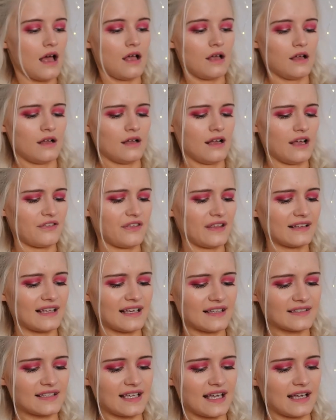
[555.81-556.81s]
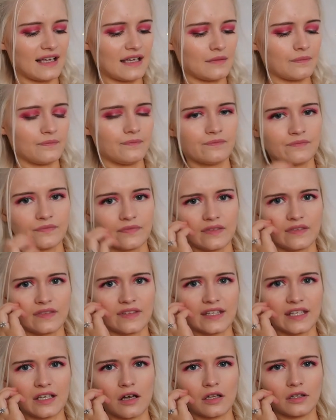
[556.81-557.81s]
uh, I think last time
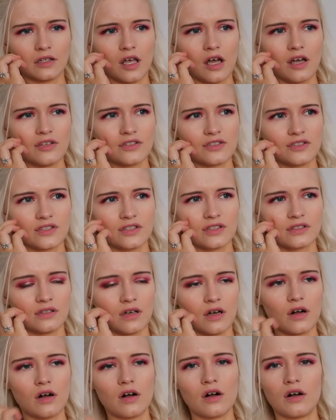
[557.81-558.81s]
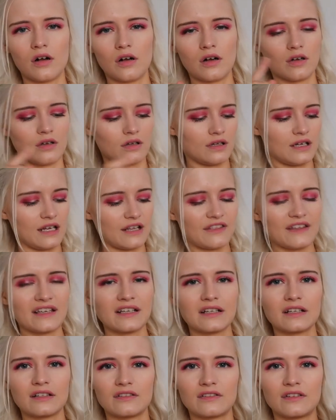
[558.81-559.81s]
they got lost or I
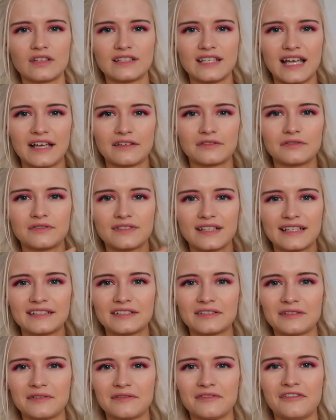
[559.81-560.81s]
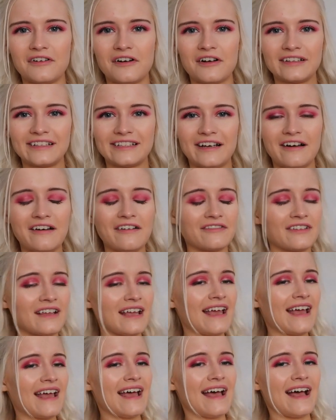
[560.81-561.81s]
think the tassels ended up falling off.
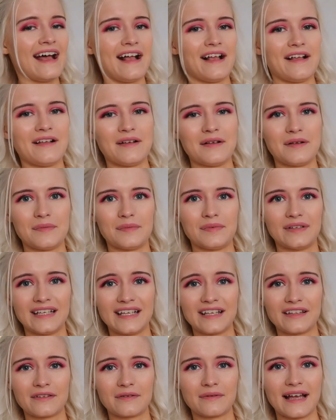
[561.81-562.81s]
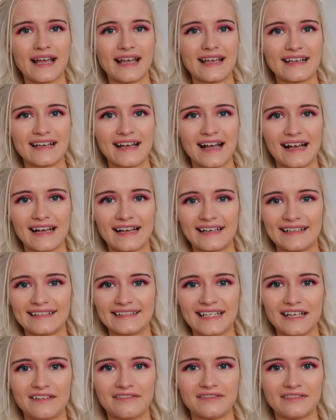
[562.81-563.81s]
Uh, either way,
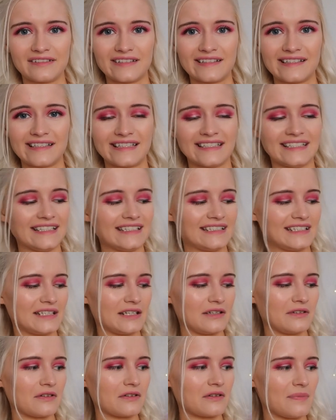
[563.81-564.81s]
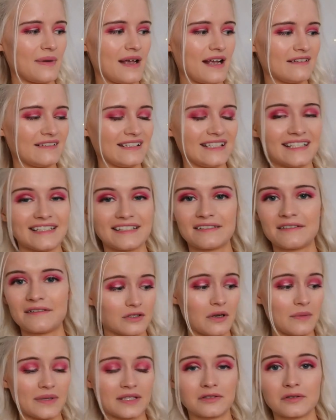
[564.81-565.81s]
I definitely needed another pair of these.
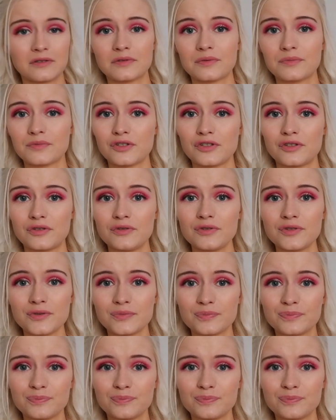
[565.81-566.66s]
So I picked up some shoes.